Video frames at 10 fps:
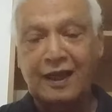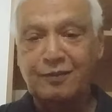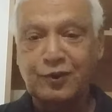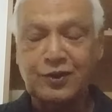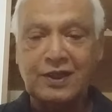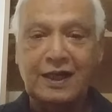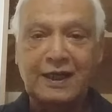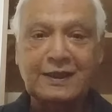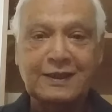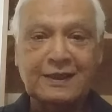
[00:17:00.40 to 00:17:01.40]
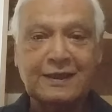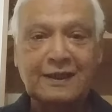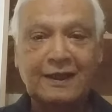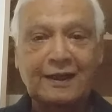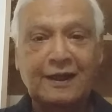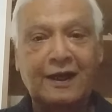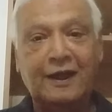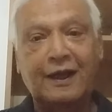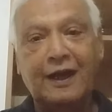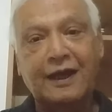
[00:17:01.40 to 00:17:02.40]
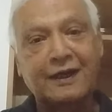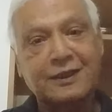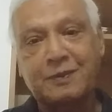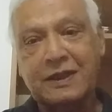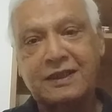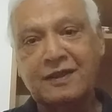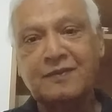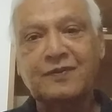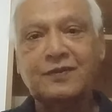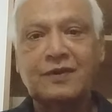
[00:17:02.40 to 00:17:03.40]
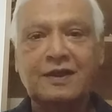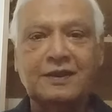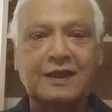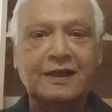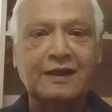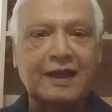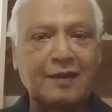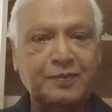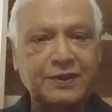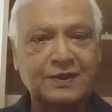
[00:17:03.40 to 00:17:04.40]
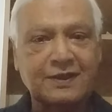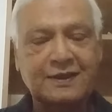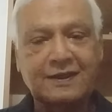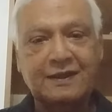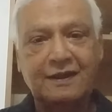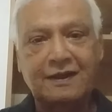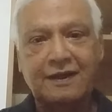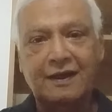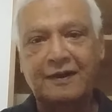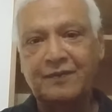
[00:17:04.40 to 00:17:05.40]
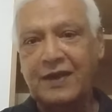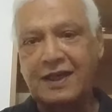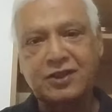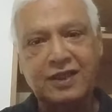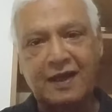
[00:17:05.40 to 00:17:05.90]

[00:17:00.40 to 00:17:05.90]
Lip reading: Helmut Sayce, I respect him, the Capus, H.